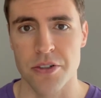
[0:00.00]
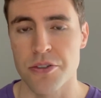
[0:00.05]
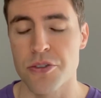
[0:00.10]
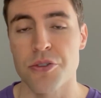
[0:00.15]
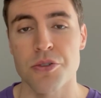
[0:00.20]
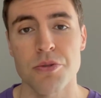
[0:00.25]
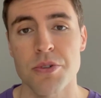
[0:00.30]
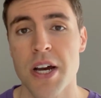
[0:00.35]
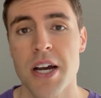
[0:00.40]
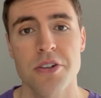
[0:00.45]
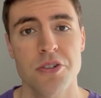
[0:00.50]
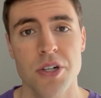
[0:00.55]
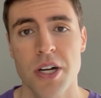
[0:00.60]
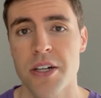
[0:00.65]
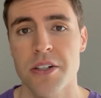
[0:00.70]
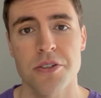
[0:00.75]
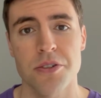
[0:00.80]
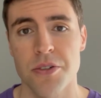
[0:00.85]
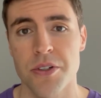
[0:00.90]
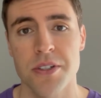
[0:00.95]
Do not try
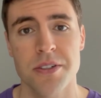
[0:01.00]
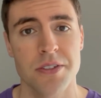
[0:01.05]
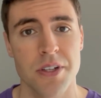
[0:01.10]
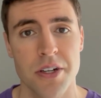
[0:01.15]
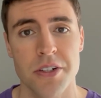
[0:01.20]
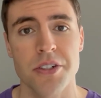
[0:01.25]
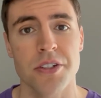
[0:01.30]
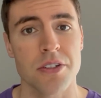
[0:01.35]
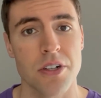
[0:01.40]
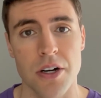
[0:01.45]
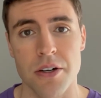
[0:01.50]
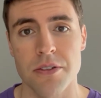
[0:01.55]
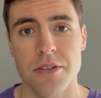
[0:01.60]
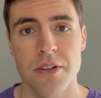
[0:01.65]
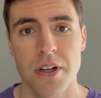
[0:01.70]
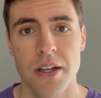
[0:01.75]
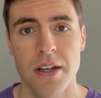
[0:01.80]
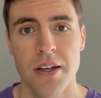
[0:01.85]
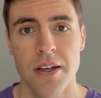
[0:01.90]
to do this on your own,